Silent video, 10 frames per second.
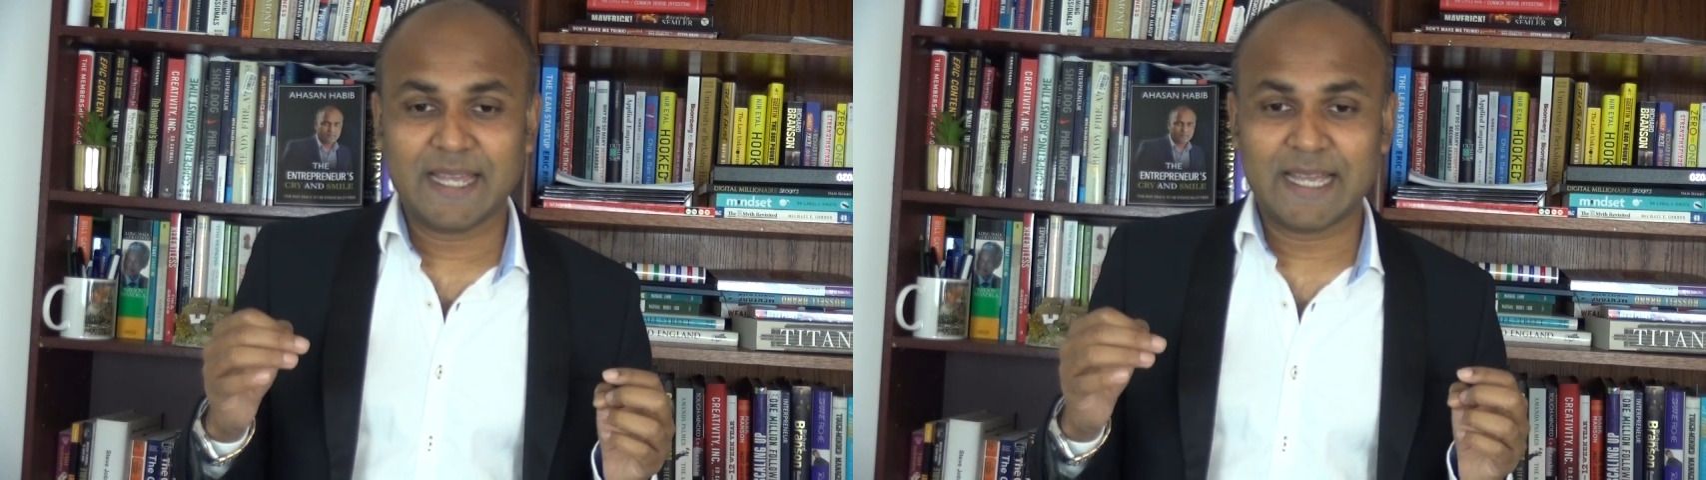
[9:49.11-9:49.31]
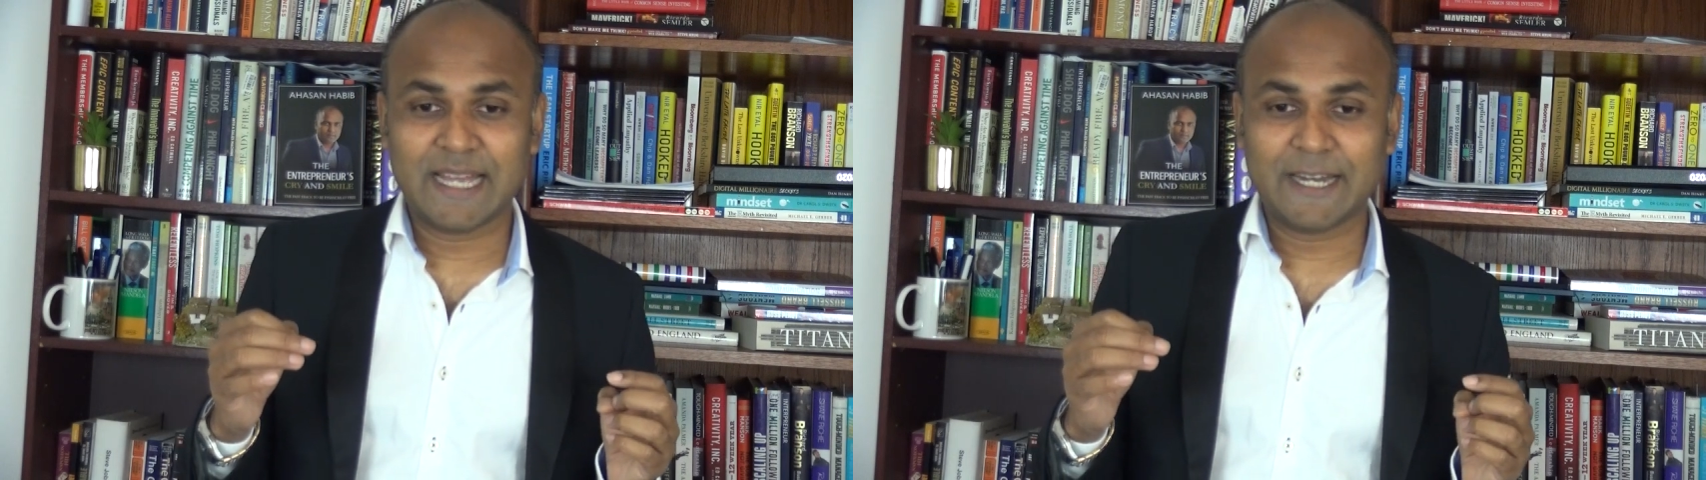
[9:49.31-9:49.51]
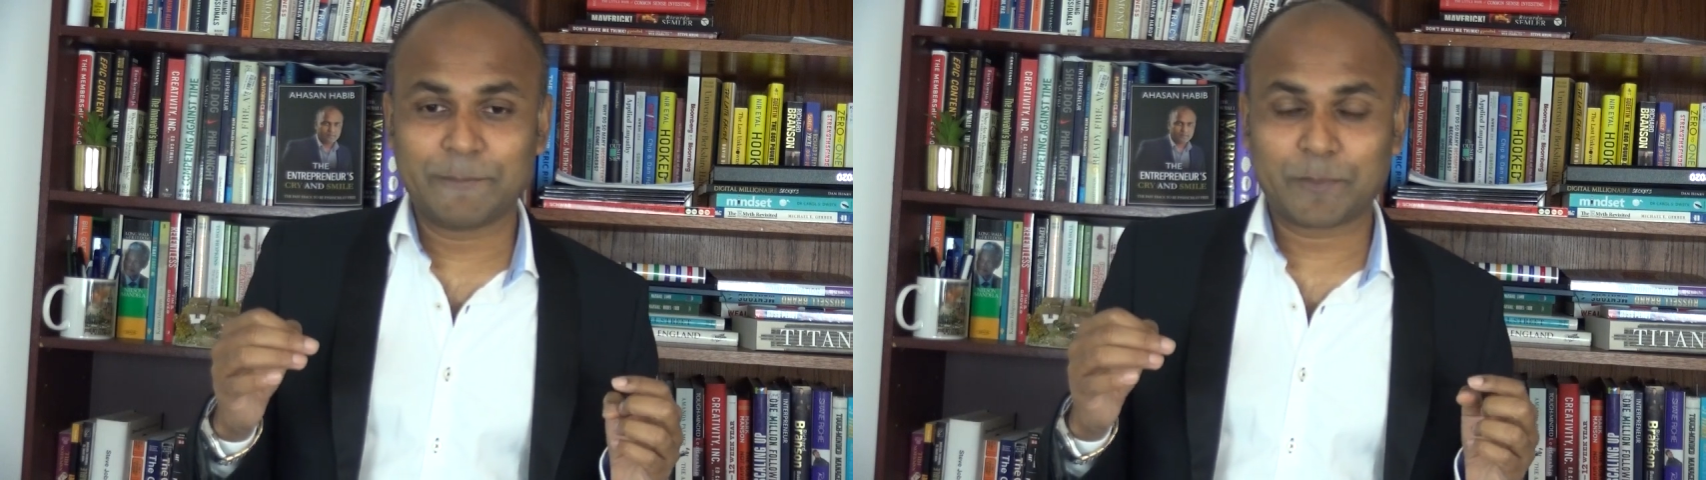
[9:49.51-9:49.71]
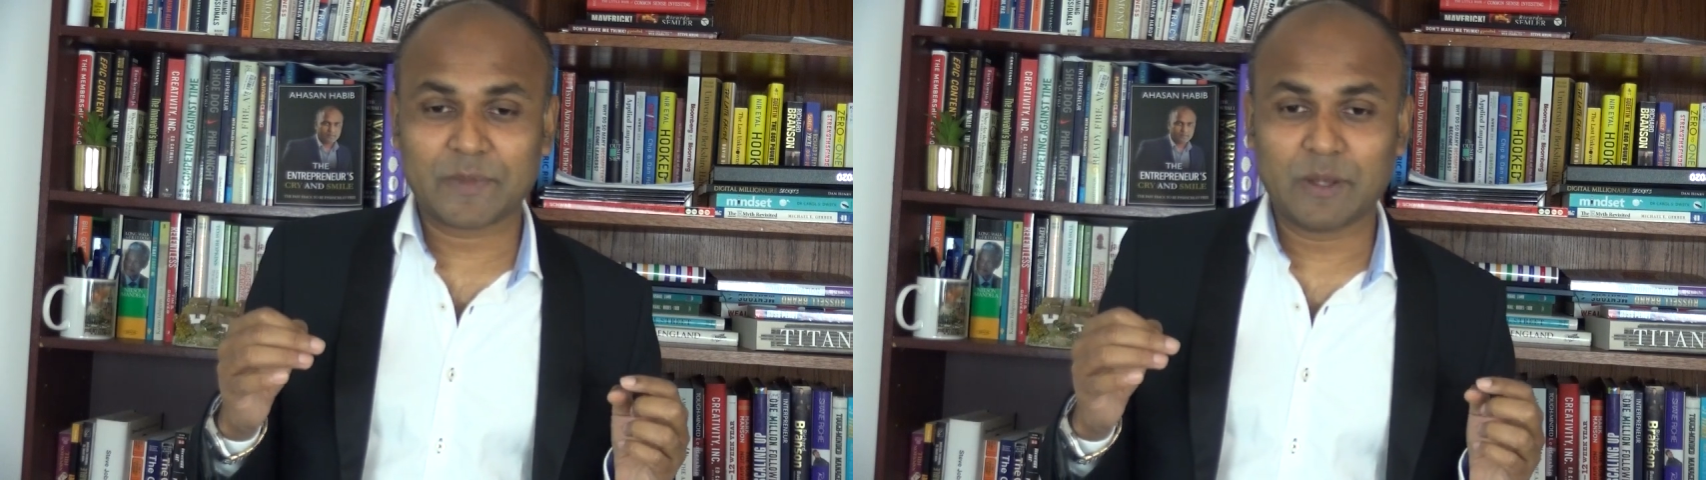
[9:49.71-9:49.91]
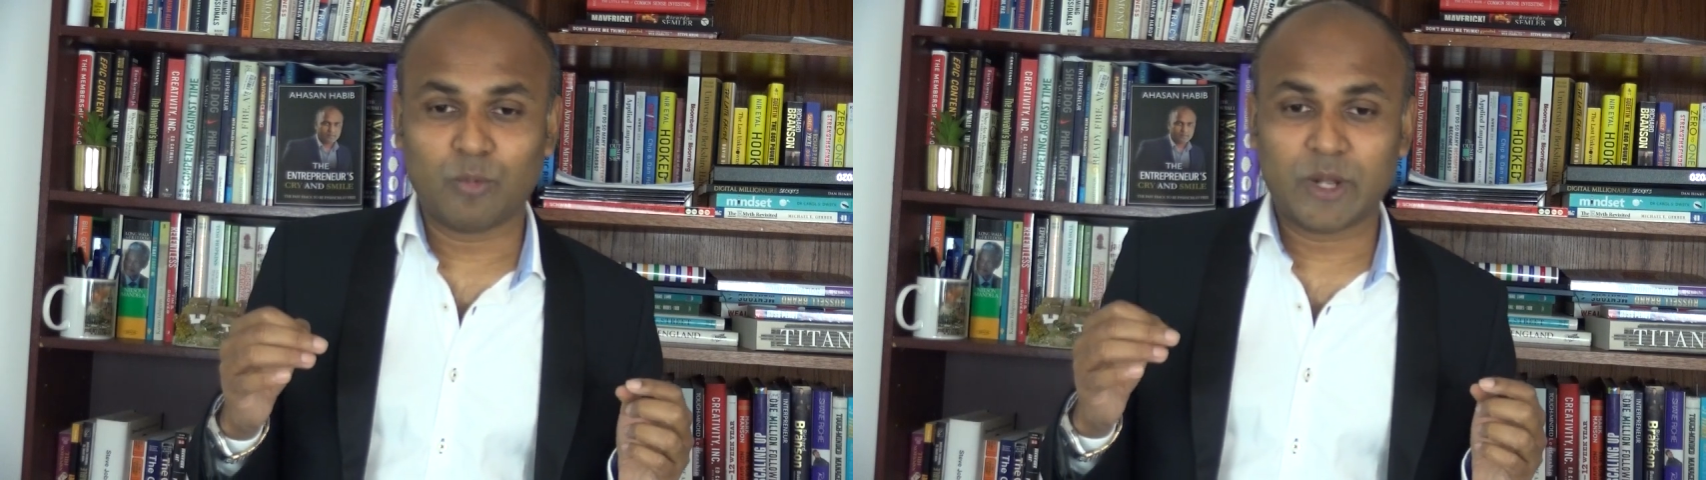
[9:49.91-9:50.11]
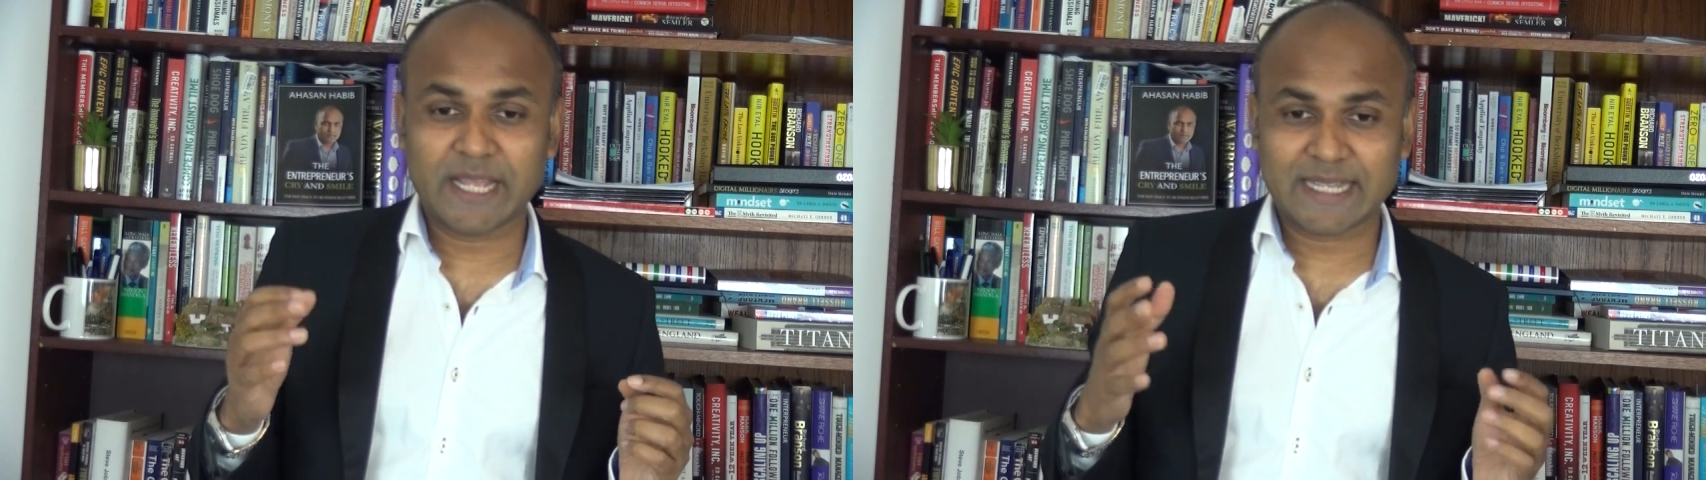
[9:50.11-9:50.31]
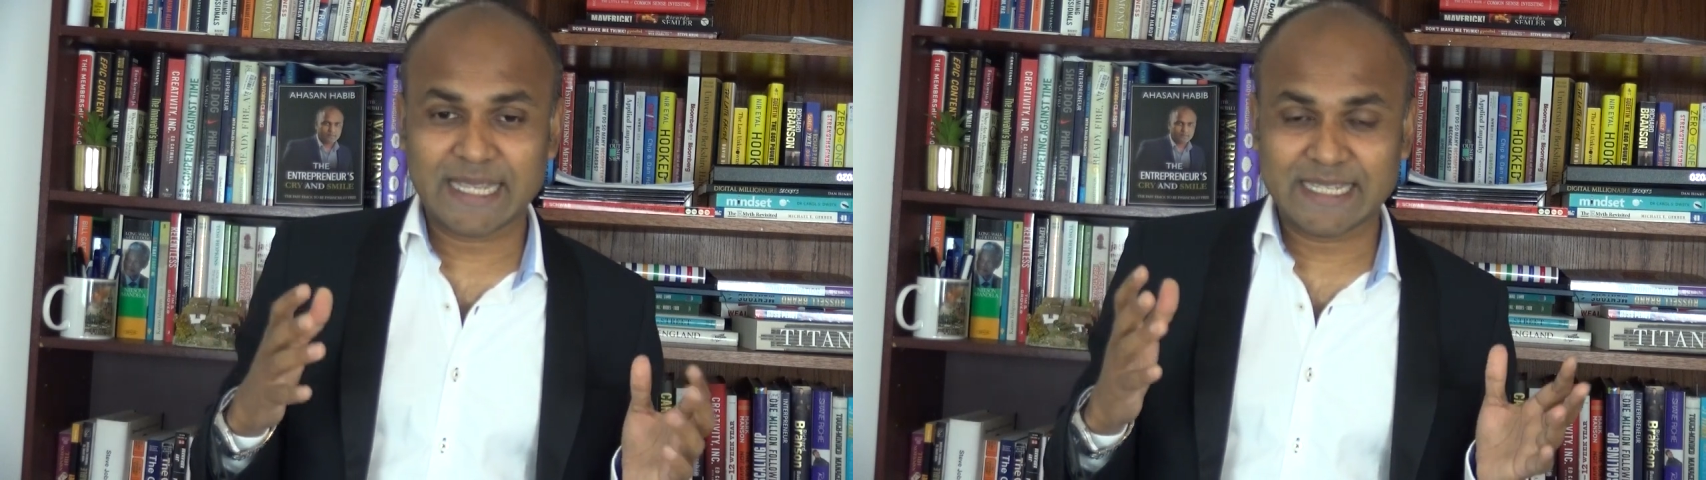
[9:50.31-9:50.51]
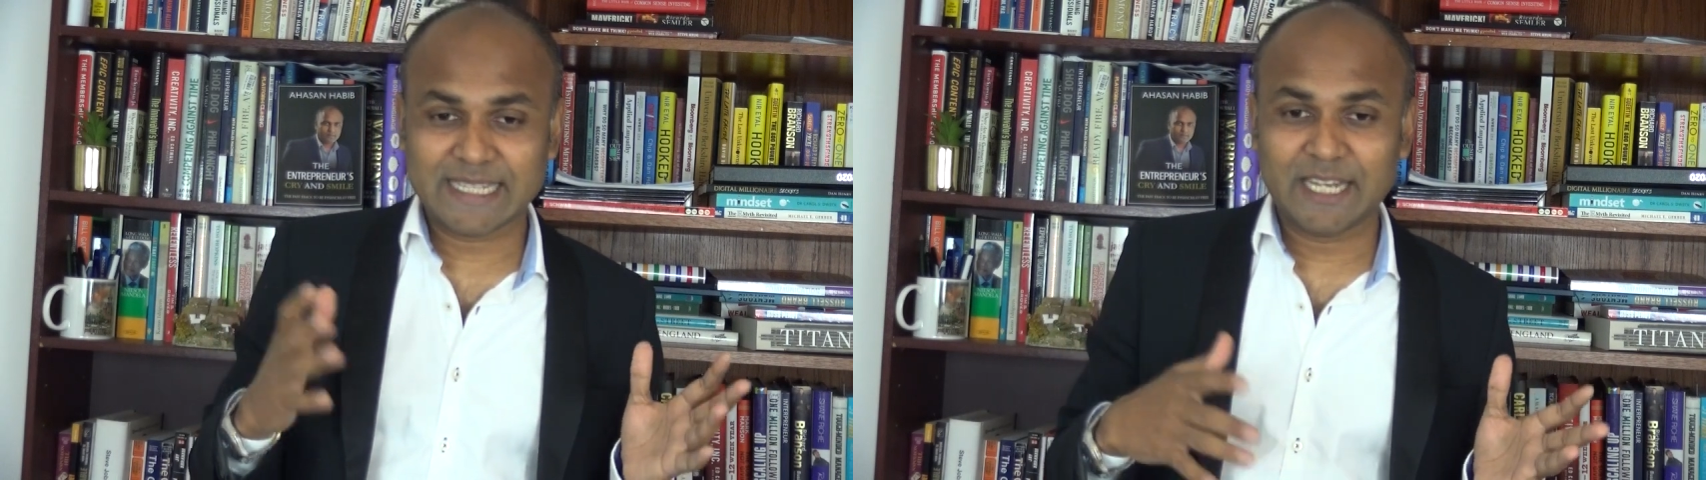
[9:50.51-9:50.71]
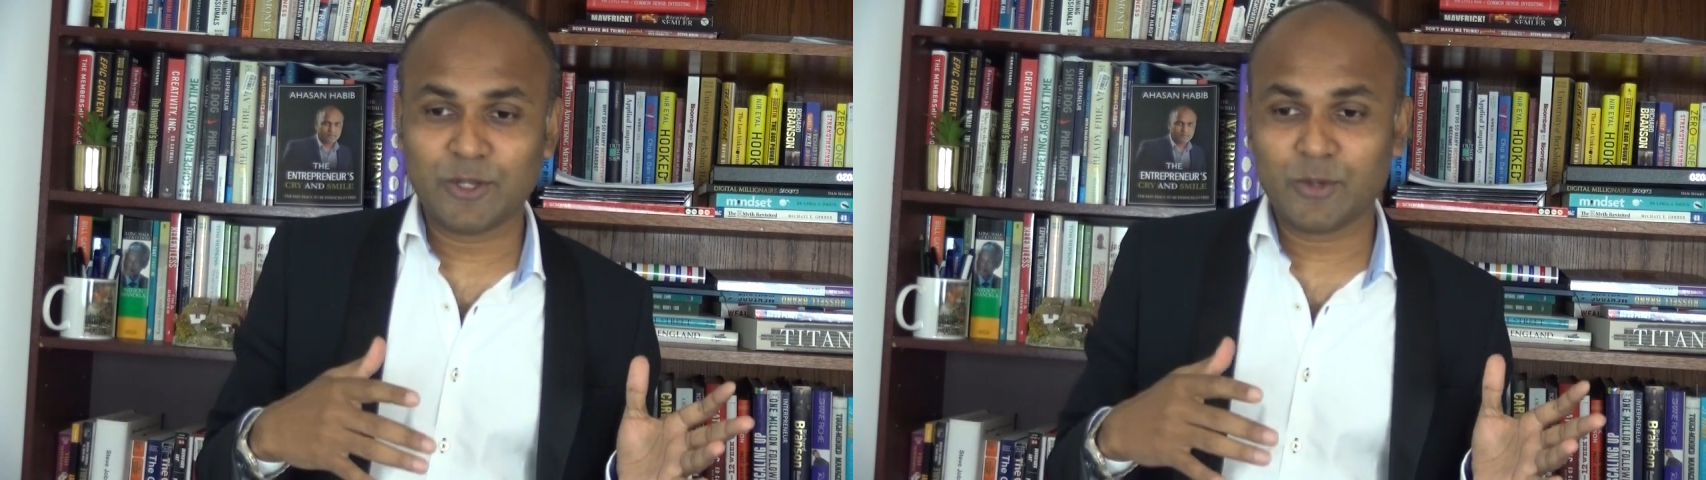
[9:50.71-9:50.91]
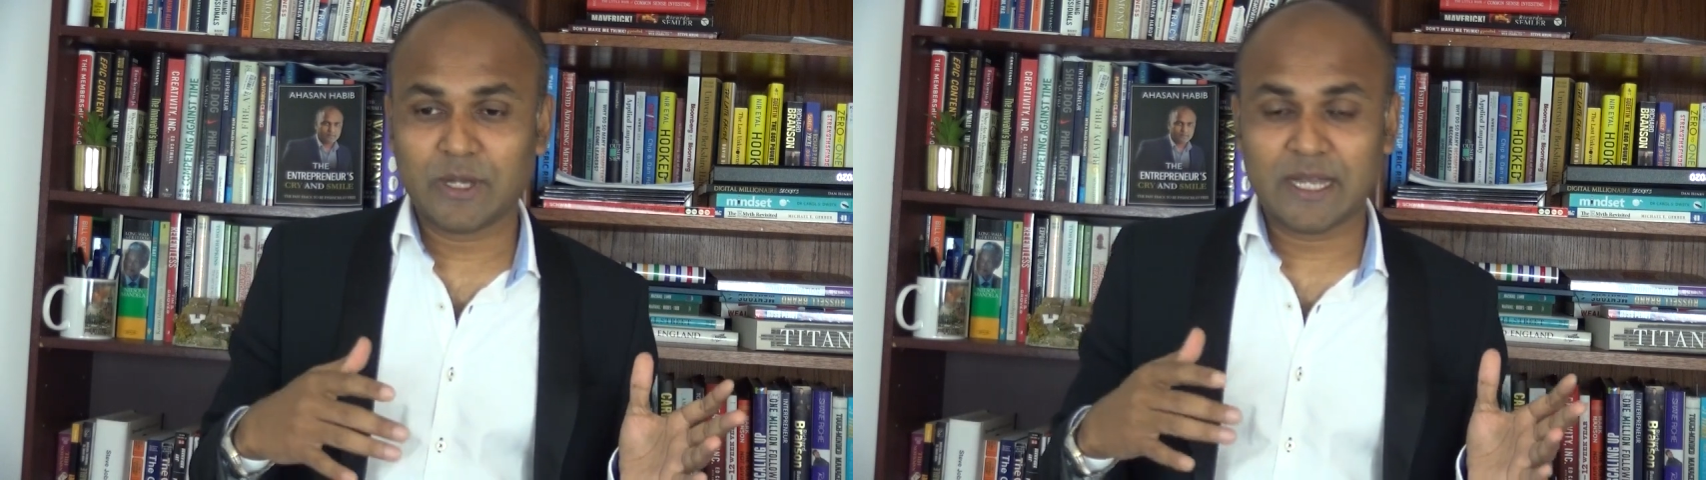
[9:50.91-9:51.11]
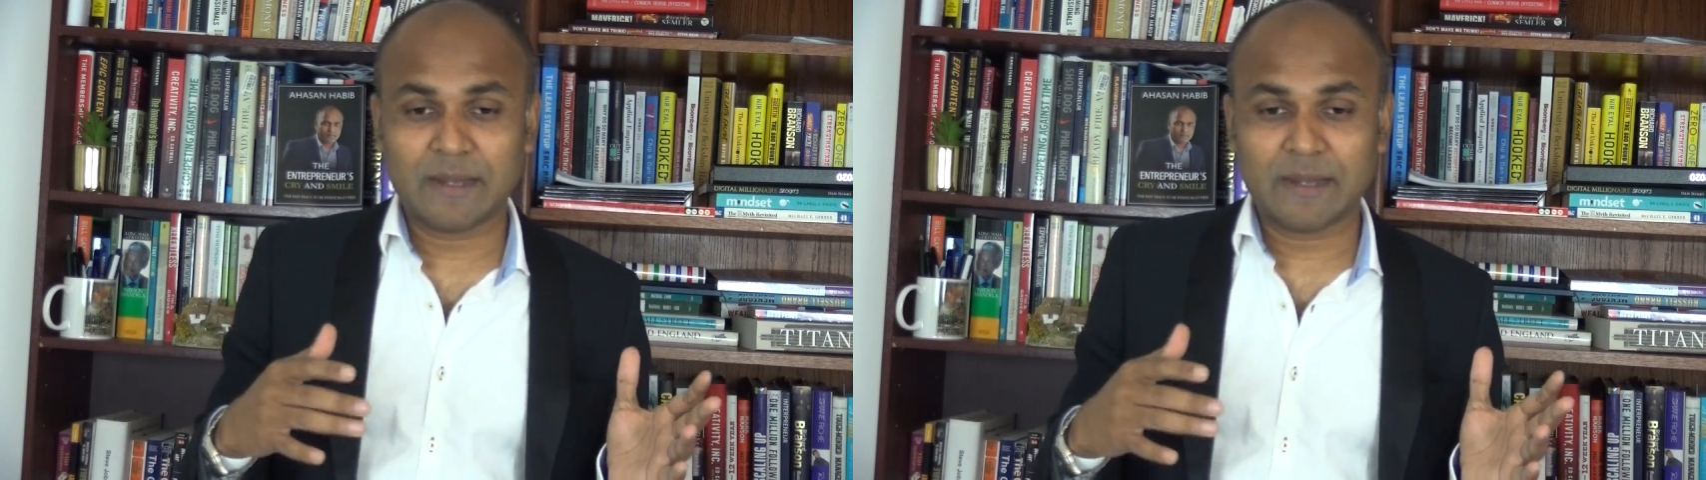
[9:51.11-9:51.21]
And what I can tell you,